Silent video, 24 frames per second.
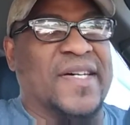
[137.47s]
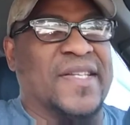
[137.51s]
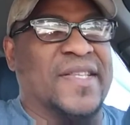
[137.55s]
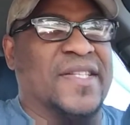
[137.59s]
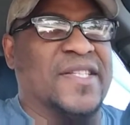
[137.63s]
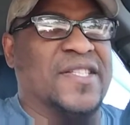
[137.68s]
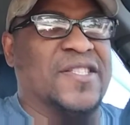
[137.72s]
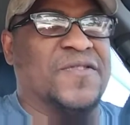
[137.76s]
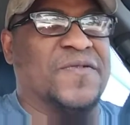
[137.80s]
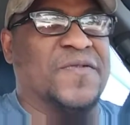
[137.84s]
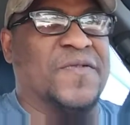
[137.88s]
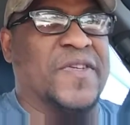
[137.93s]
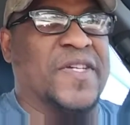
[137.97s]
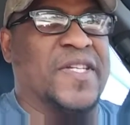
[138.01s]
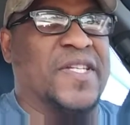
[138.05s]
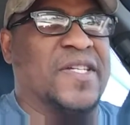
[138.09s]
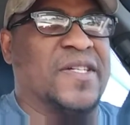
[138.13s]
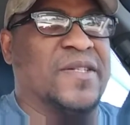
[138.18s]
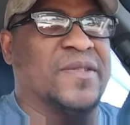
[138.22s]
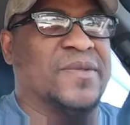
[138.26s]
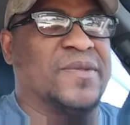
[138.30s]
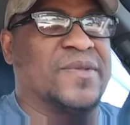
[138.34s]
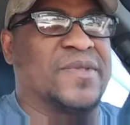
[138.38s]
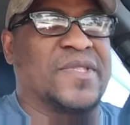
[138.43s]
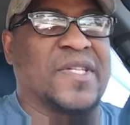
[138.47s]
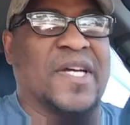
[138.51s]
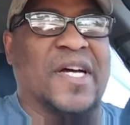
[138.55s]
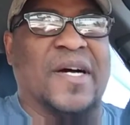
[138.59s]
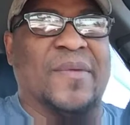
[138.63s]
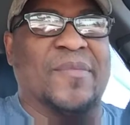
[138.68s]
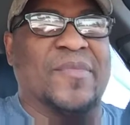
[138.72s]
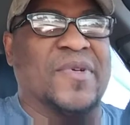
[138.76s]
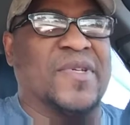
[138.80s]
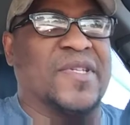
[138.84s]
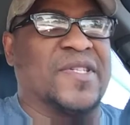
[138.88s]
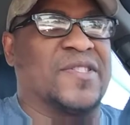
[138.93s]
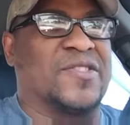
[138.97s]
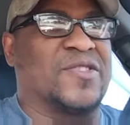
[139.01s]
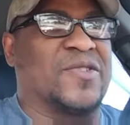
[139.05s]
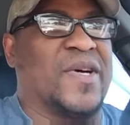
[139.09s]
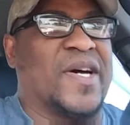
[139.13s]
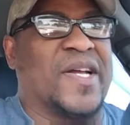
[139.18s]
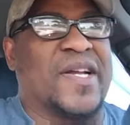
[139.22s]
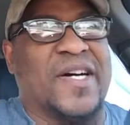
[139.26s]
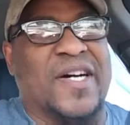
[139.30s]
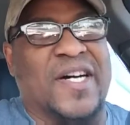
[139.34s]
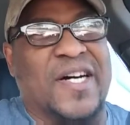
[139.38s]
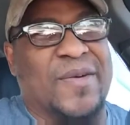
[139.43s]
these videos, I'm going to
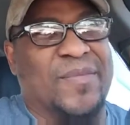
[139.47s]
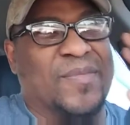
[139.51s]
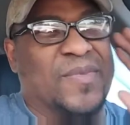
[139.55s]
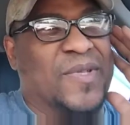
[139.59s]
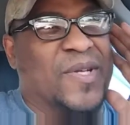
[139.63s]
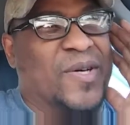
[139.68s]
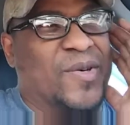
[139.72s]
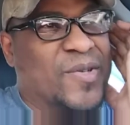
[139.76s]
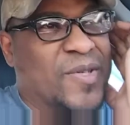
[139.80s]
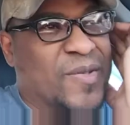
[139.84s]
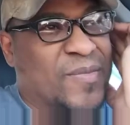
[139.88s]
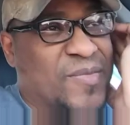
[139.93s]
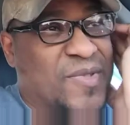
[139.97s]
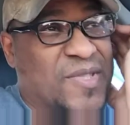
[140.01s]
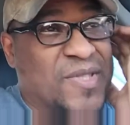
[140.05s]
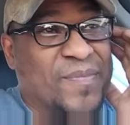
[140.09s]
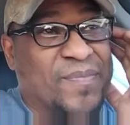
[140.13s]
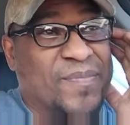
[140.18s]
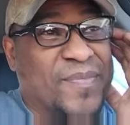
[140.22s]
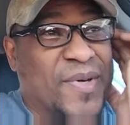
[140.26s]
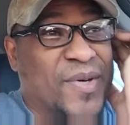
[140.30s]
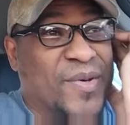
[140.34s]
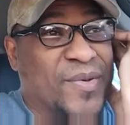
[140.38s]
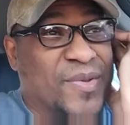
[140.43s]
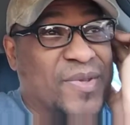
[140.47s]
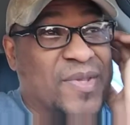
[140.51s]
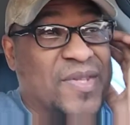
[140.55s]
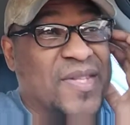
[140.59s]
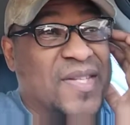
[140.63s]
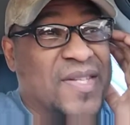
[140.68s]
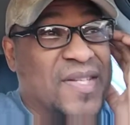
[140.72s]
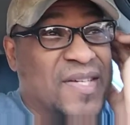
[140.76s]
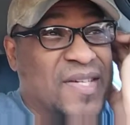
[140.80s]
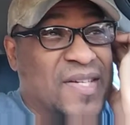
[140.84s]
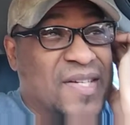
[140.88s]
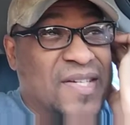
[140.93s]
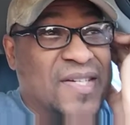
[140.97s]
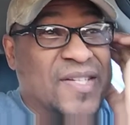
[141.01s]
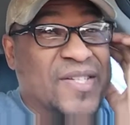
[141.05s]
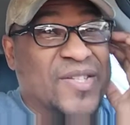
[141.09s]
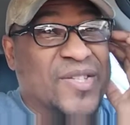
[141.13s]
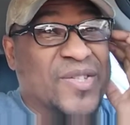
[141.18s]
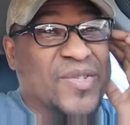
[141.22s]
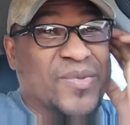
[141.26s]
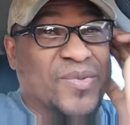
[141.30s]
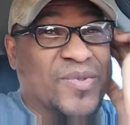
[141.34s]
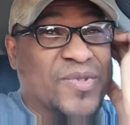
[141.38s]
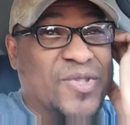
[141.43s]
try to upload them to both
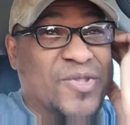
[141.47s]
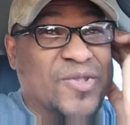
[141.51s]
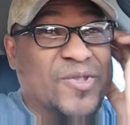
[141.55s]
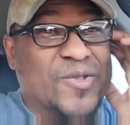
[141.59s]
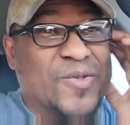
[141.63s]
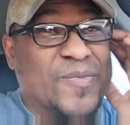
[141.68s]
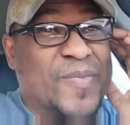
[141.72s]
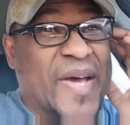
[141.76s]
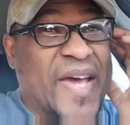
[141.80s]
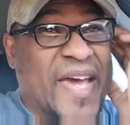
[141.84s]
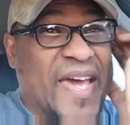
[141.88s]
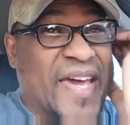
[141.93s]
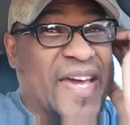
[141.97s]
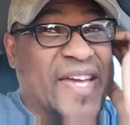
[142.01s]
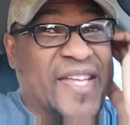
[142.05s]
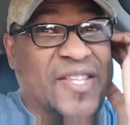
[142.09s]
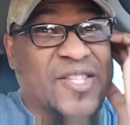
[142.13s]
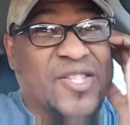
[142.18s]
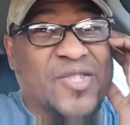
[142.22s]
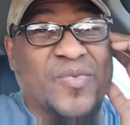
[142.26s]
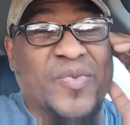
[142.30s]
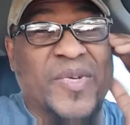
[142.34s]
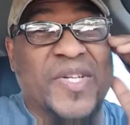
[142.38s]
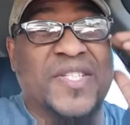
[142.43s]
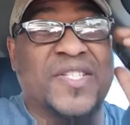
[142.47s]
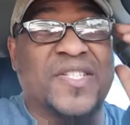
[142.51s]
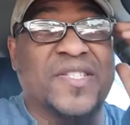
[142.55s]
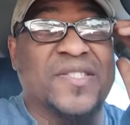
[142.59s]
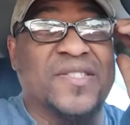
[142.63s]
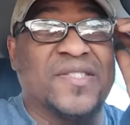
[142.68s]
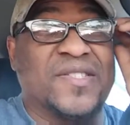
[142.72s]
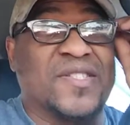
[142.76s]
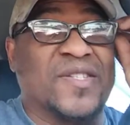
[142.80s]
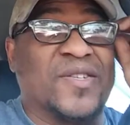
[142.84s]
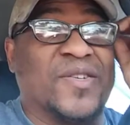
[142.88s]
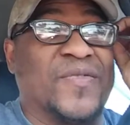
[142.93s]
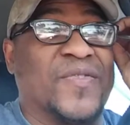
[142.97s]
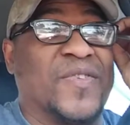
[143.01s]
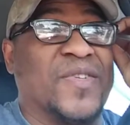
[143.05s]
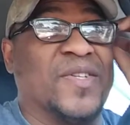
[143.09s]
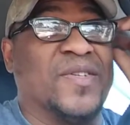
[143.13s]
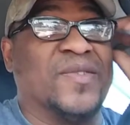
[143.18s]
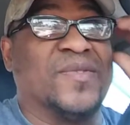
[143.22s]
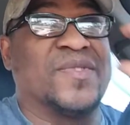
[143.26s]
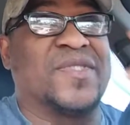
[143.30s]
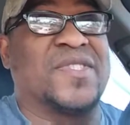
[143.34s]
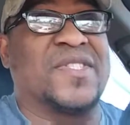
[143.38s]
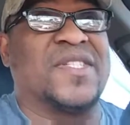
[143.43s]
YouTube and Twitch. So if you
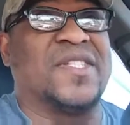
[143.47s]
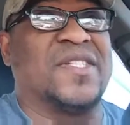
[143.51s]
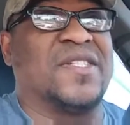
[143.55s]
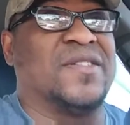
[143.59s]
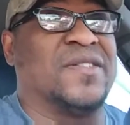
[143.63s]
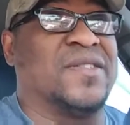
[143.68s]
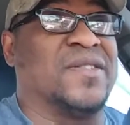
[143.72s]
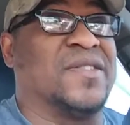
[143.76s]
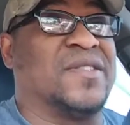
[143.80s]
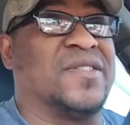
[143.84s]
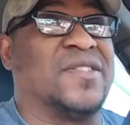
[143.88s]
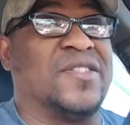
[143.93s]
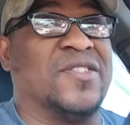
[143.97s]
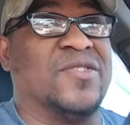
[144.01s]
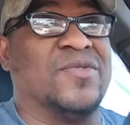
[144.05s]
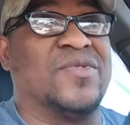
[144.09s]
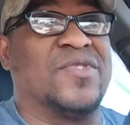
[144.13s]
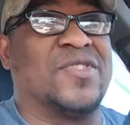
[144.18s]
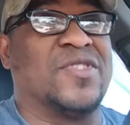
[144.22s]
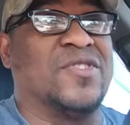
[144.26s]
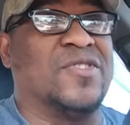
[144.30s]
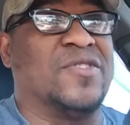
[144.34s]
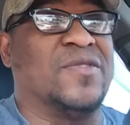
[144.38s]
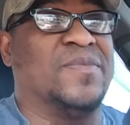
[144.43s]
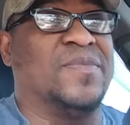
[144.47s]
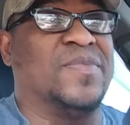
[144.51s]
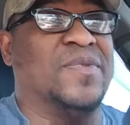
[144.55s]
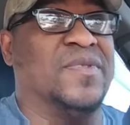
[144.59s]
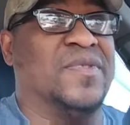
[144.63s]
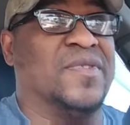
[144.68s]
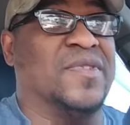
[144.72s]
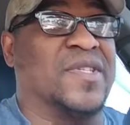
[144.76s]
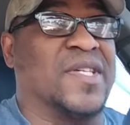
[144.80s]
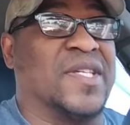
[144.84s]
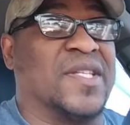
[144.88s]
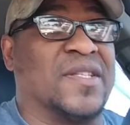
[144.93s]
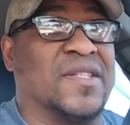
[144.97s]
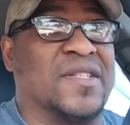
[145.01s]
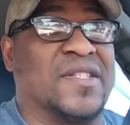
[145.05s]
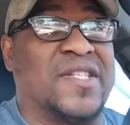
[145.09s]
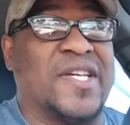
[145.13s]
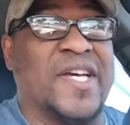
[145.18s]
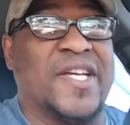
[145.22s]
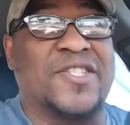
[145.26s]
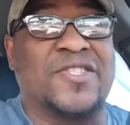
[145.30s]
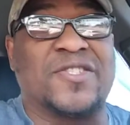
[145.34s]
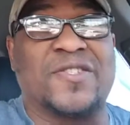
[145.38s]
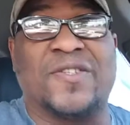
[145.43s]
don't see it on YouTube, you can
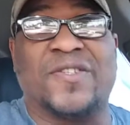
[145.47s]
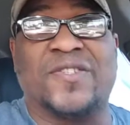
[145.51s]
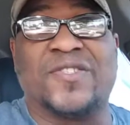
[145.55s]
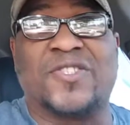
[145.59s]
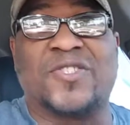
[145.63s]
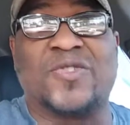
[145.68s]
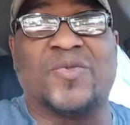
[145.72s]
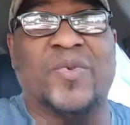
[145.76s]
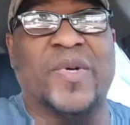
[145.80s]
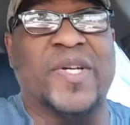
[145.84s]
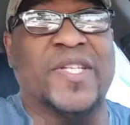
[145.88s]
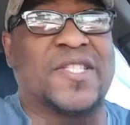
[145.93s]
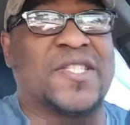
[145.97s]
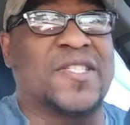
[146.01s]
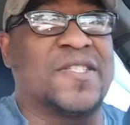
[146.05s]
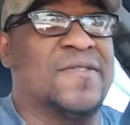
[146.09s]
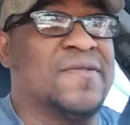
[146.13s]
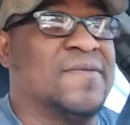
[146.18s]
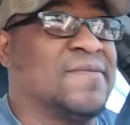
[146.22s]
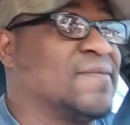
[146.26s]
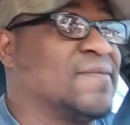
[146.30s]
catch it on Twitch.